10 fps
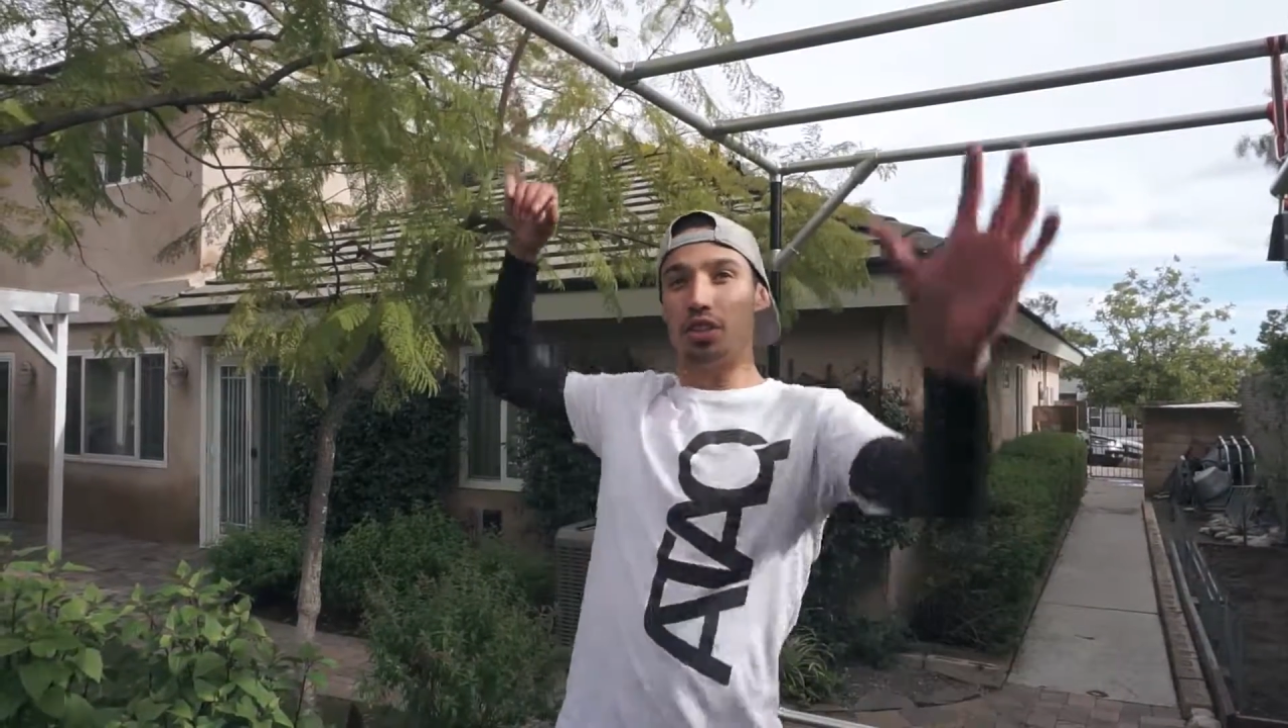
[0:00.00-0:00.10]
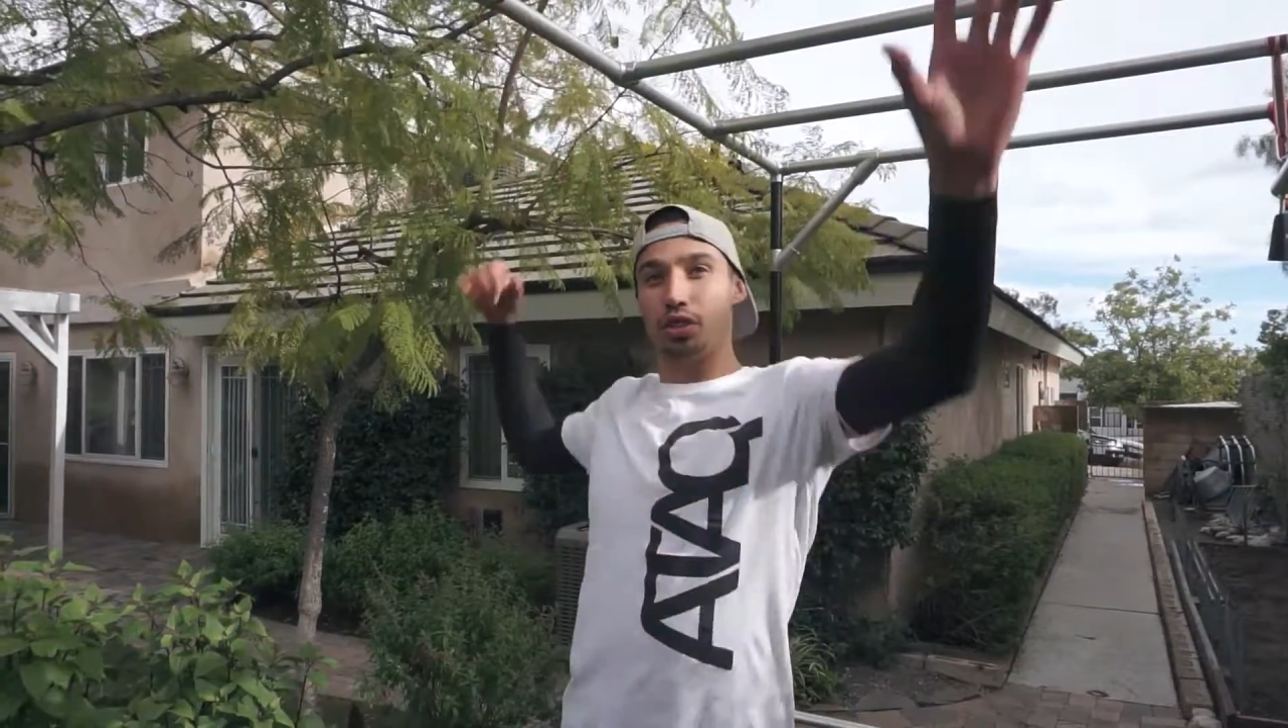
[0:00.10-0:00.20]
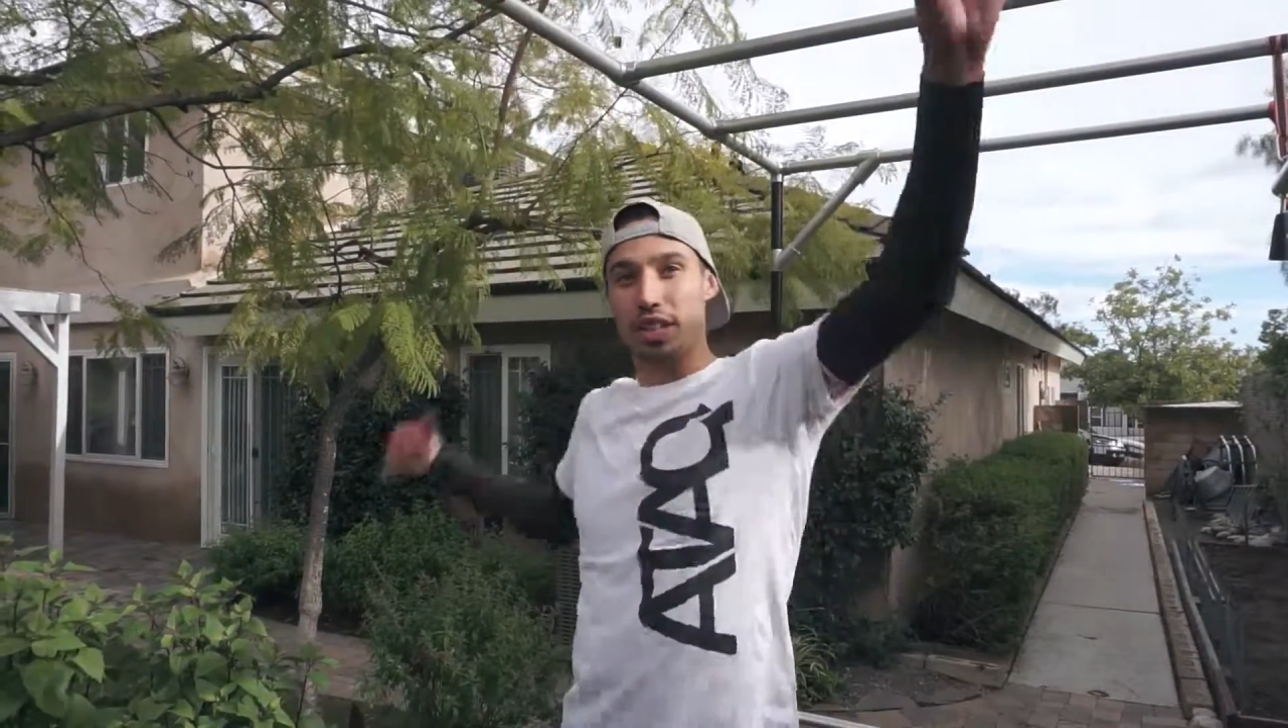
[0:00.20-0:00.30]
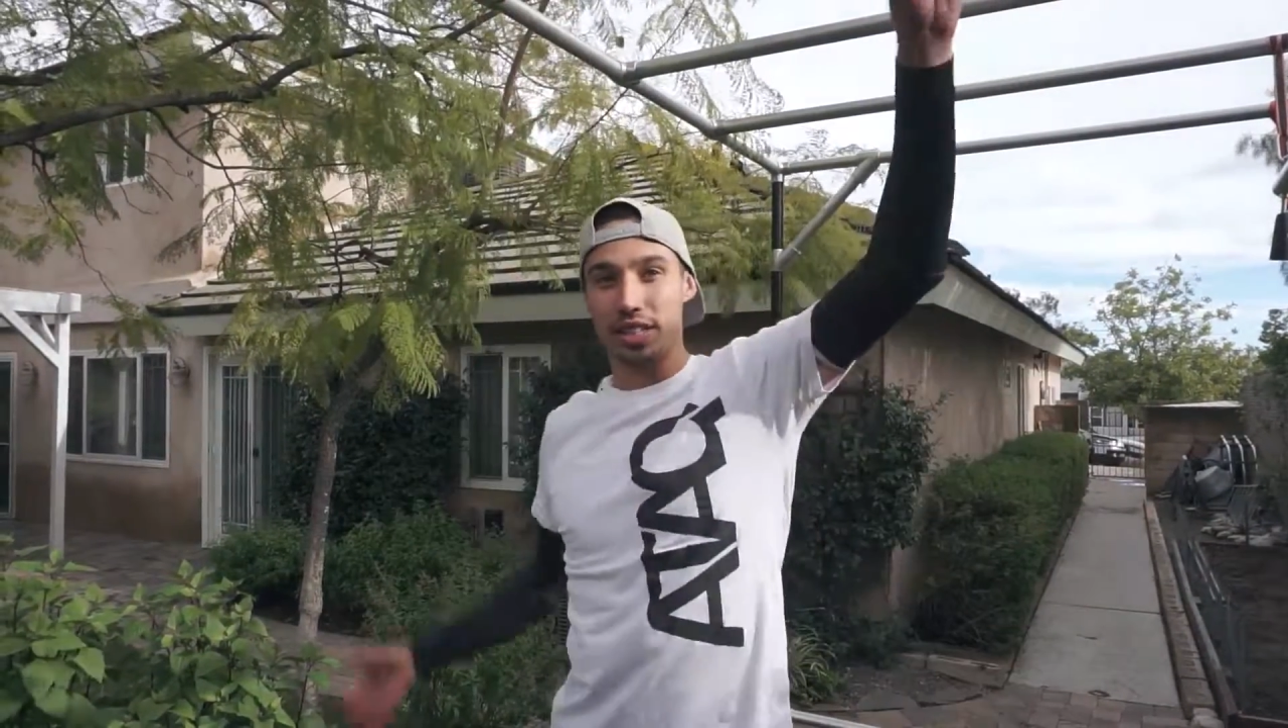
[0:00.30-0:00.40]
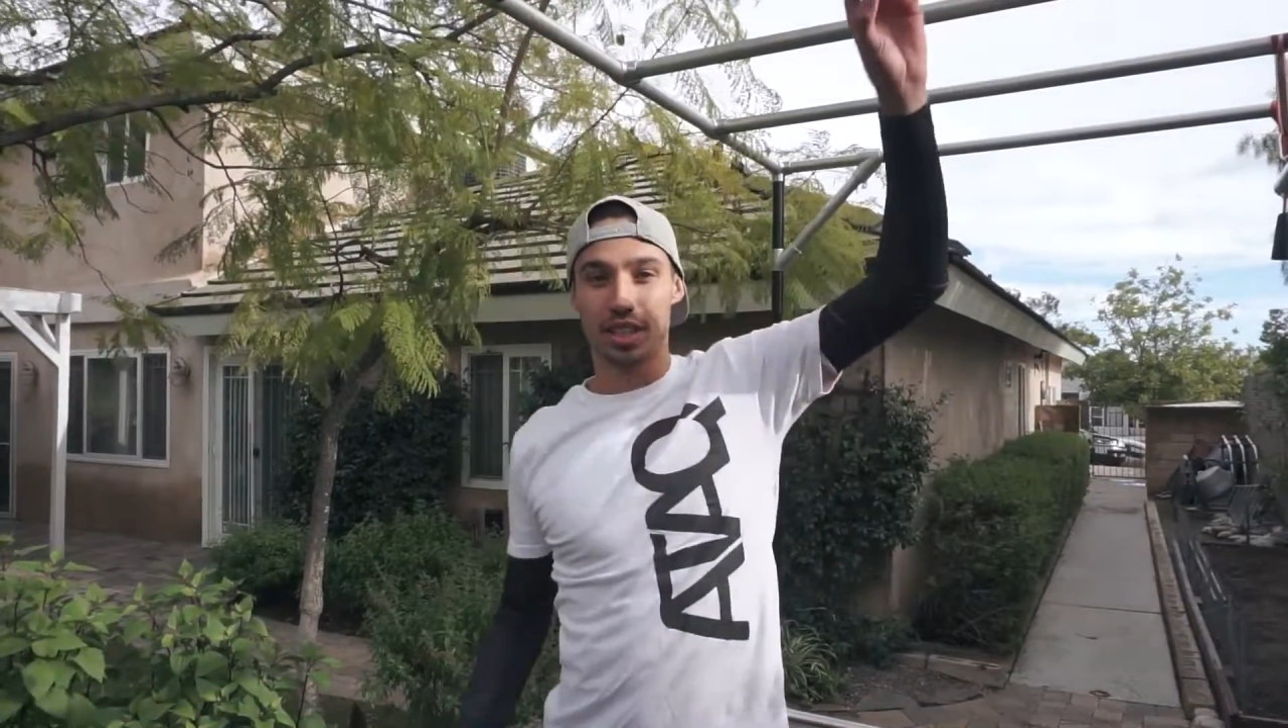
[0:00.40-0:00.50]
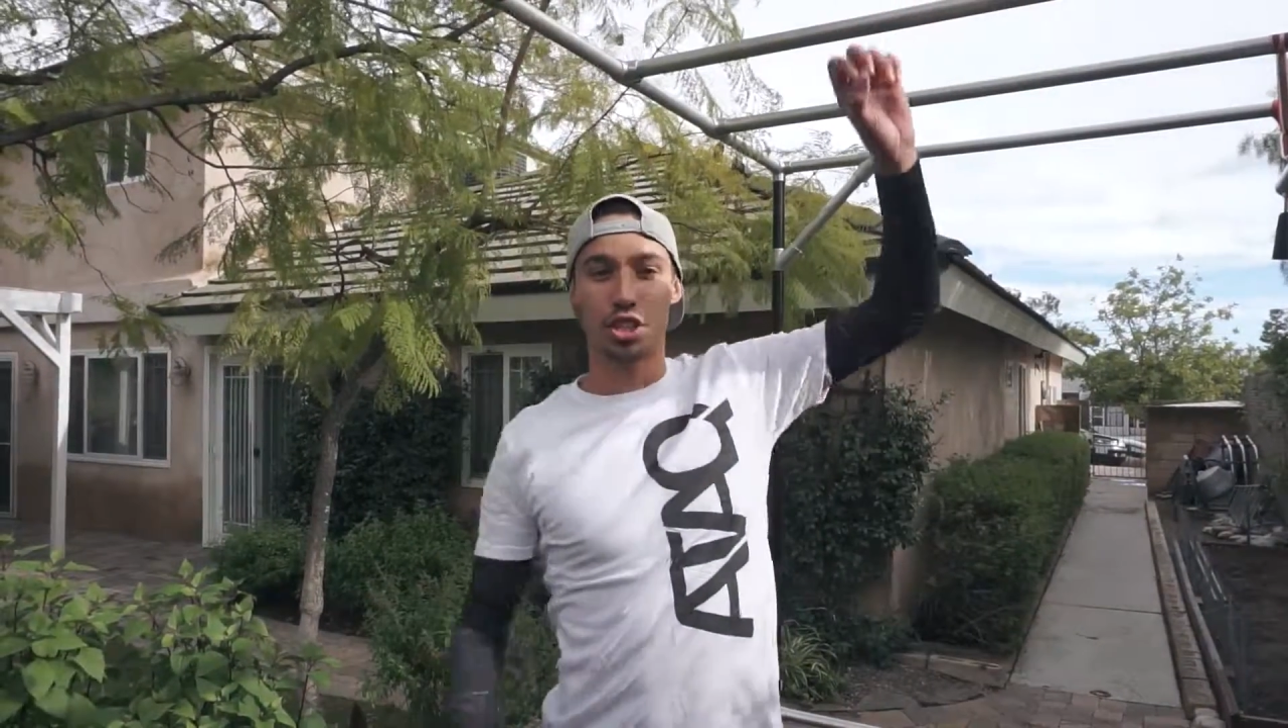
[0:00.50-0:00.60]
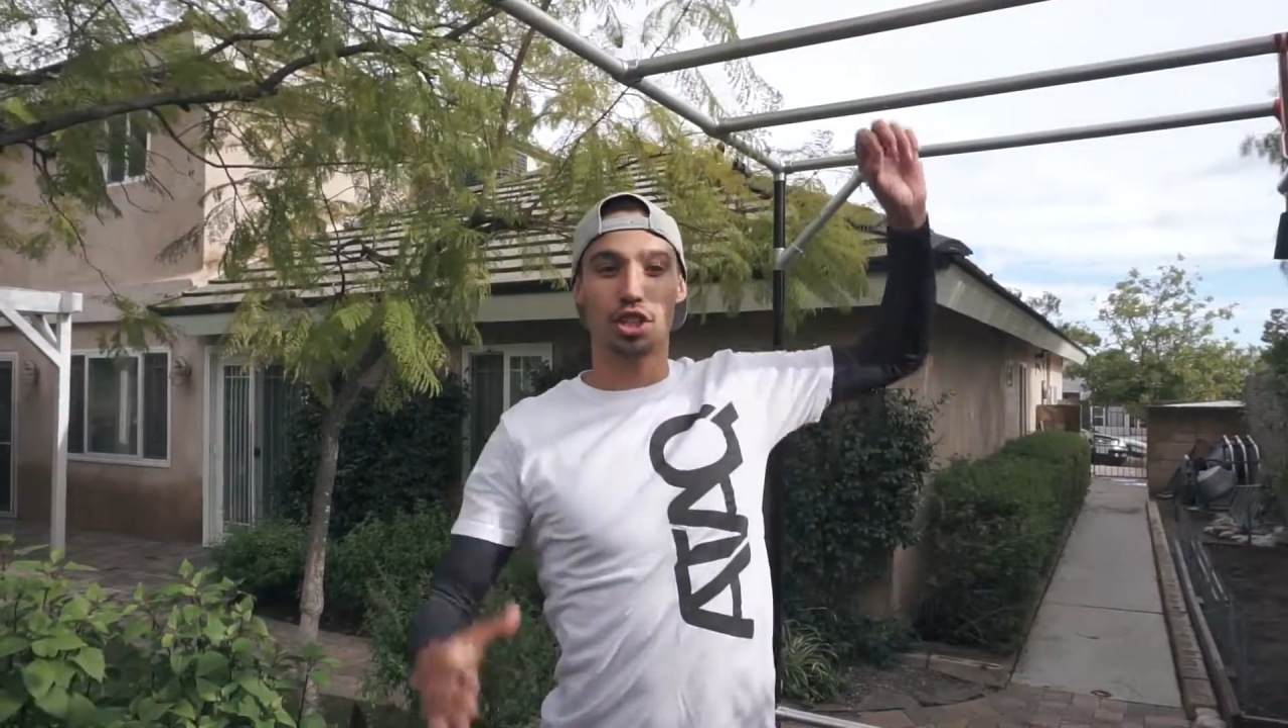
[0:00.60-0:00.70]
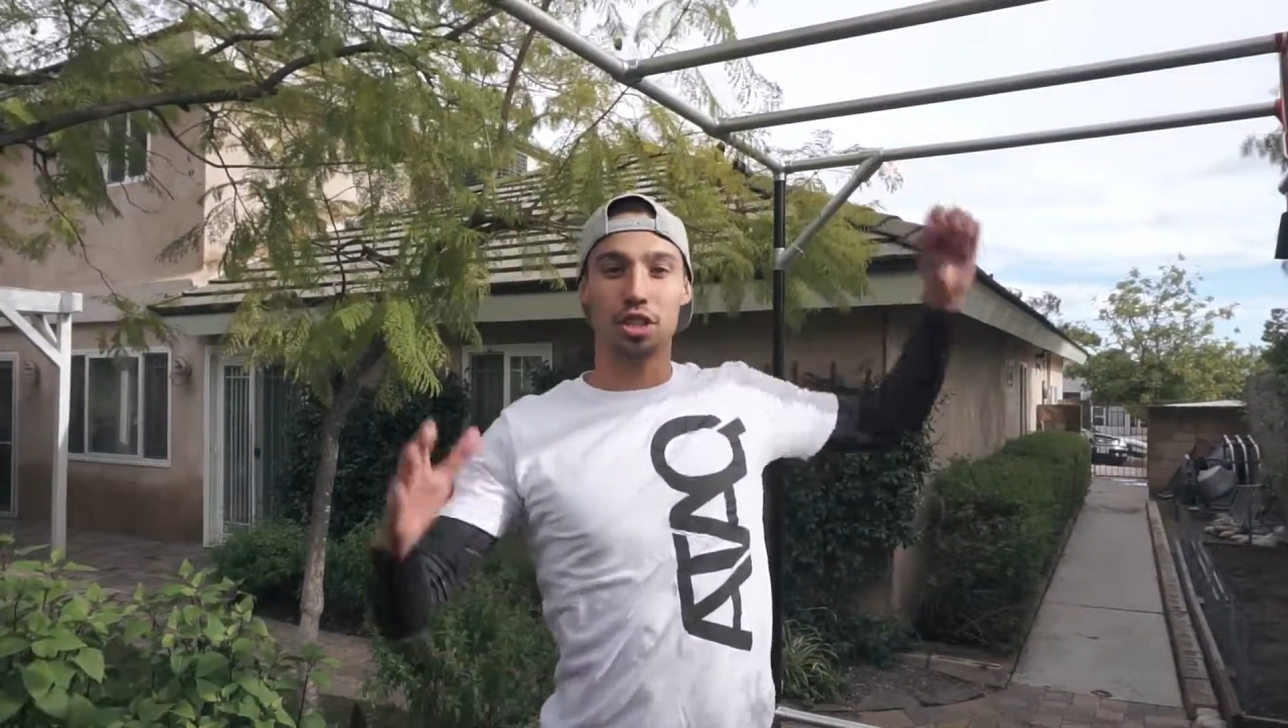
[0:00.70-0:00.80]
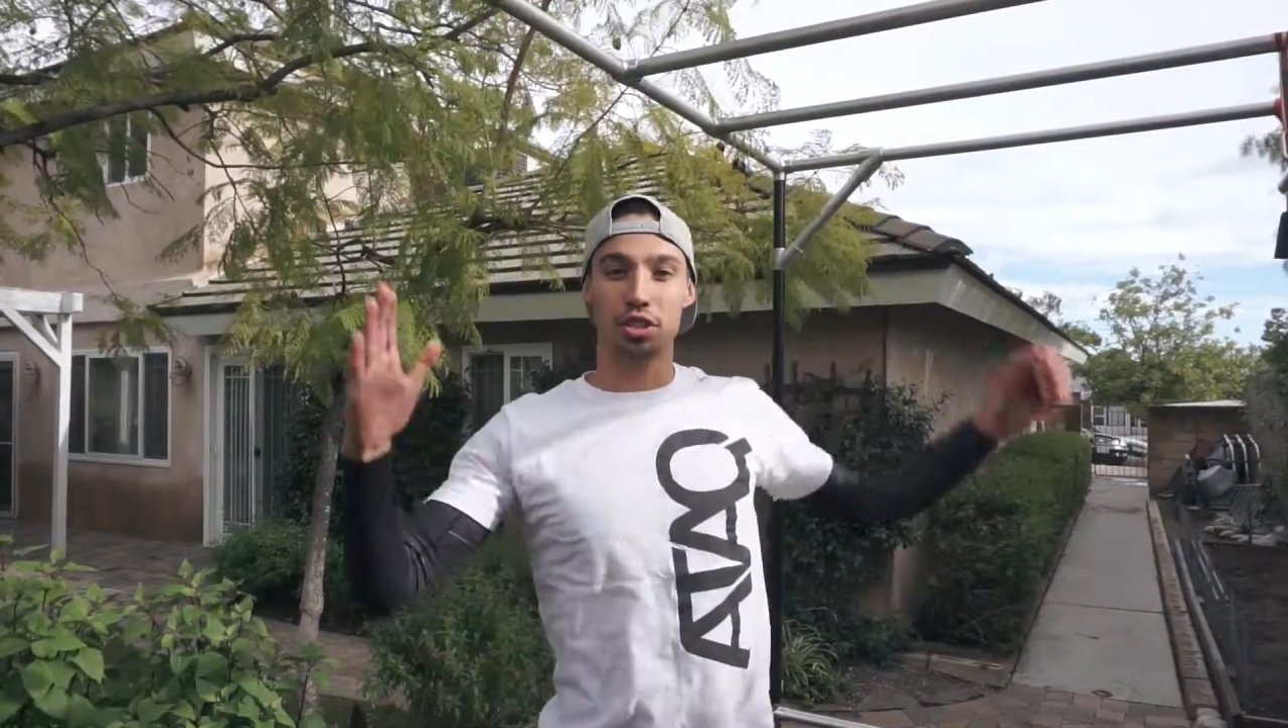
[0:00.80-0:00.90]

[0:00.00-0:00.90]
transition